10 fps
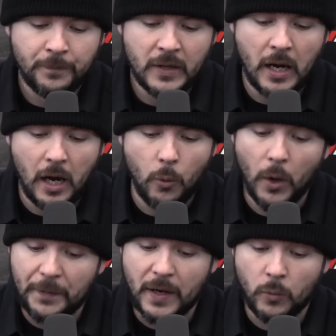uh,
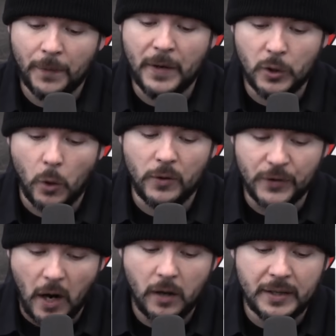what their what their goals
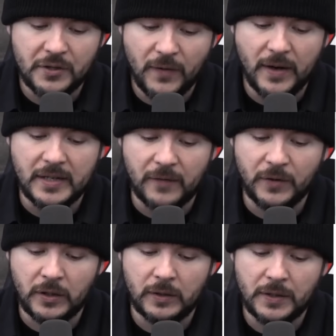are, and it's very
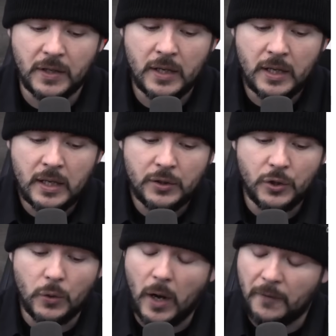difficult
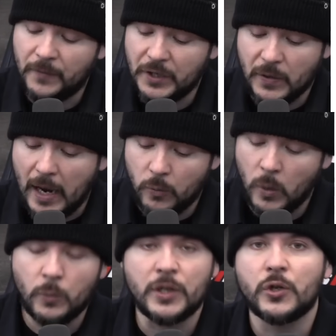to uh, figure out
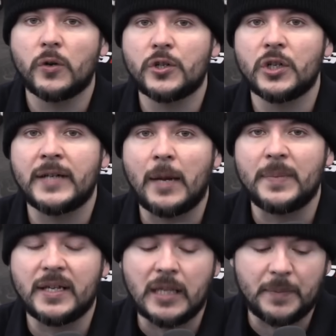what we should or should not
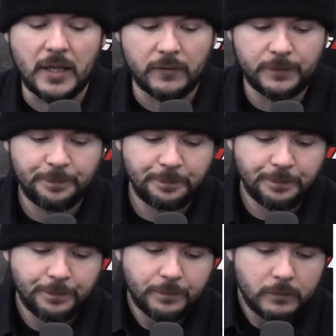be accepting of.
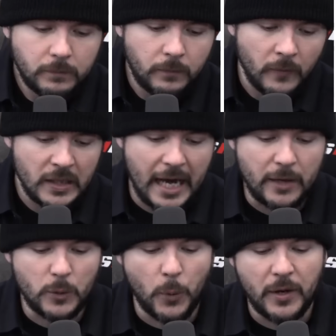
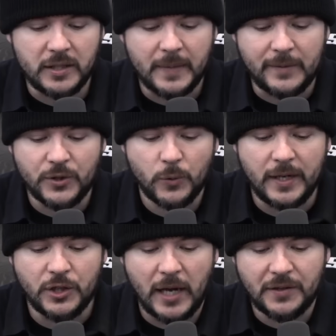Honest Reporting has obtained
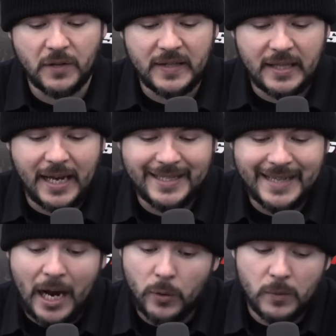screenshots of Aslai's
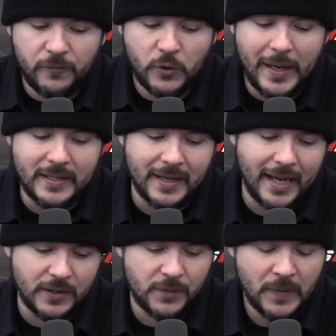now removed tweets on
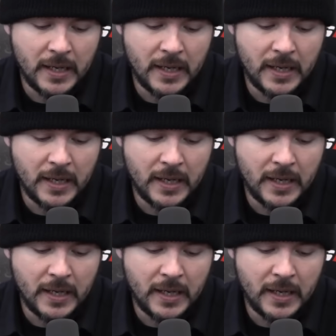X,